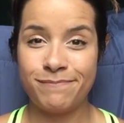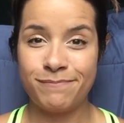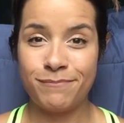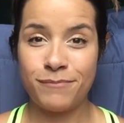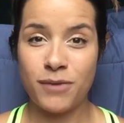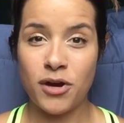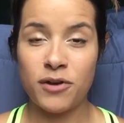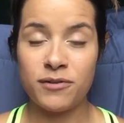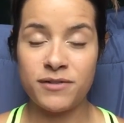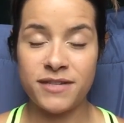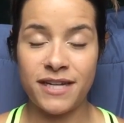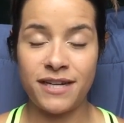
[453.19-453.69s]

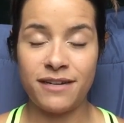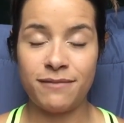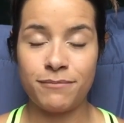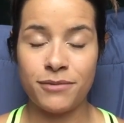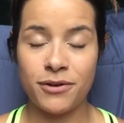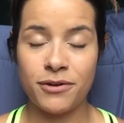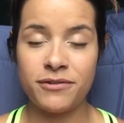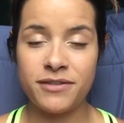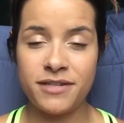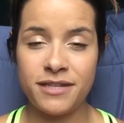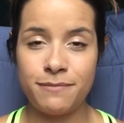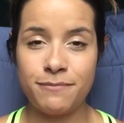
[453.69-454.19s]

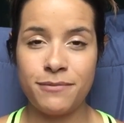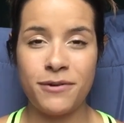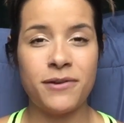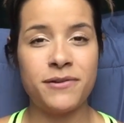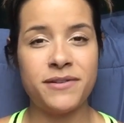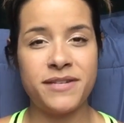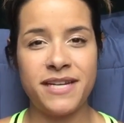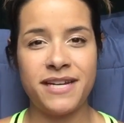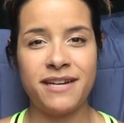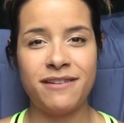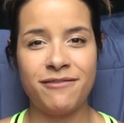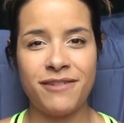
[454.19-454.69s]

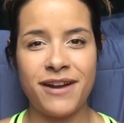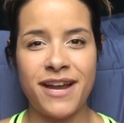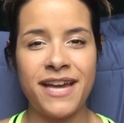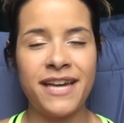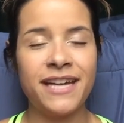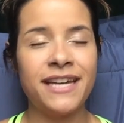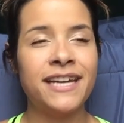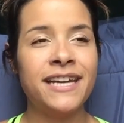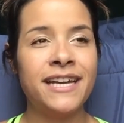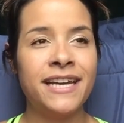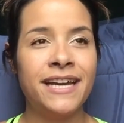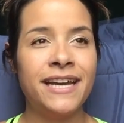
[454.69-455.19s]
Protein,
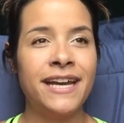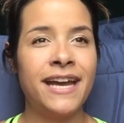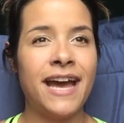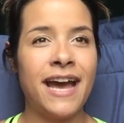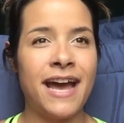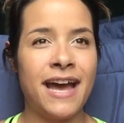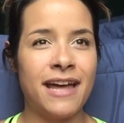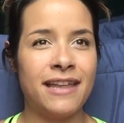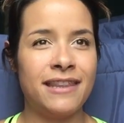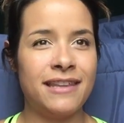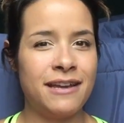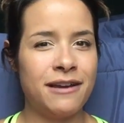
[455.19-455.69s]
right?
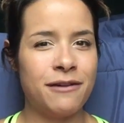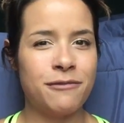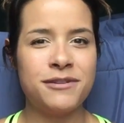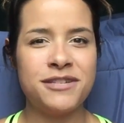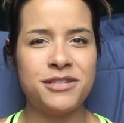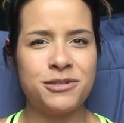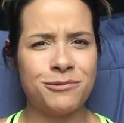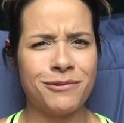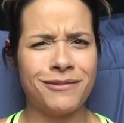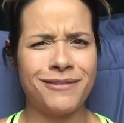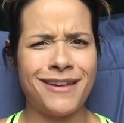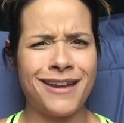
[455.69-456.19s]
They always
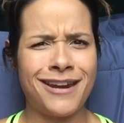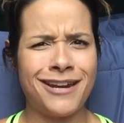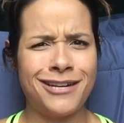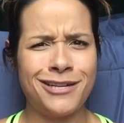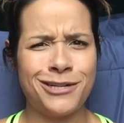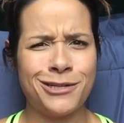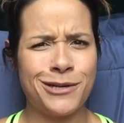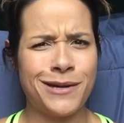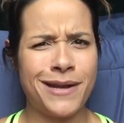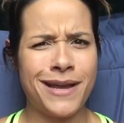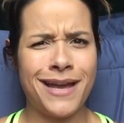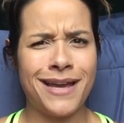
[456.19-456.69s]
drill that
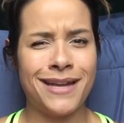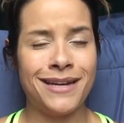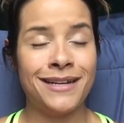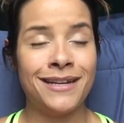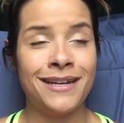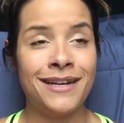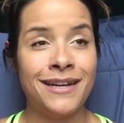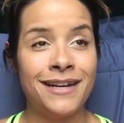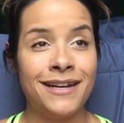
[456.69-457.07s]
into your head.